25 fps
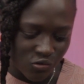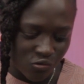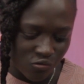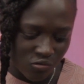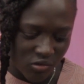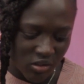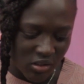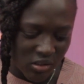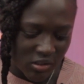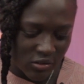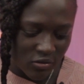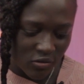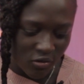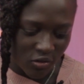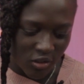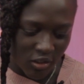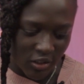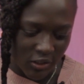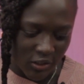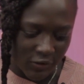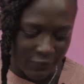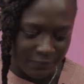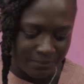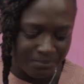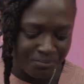tweets,
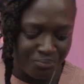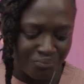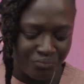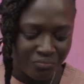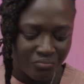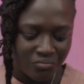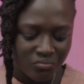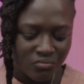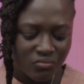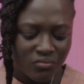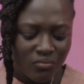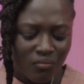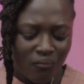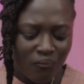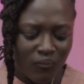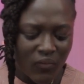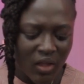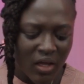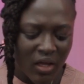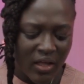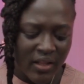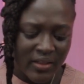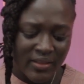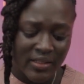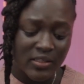okay.
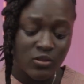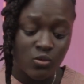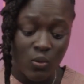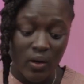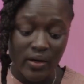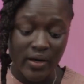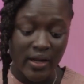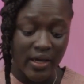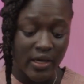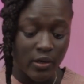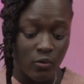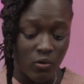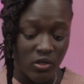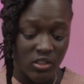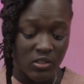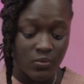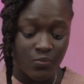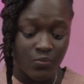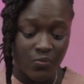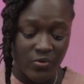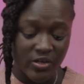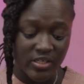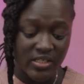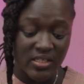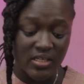This one that he was
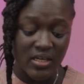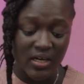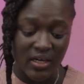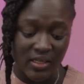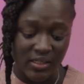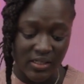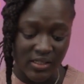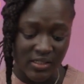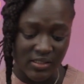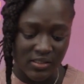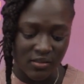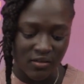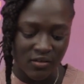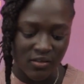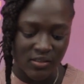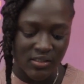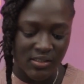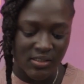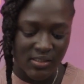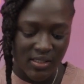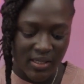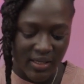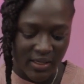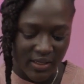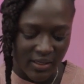pretty honest. I
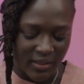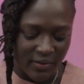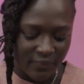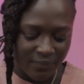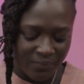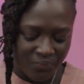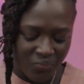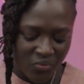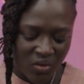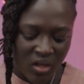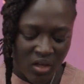say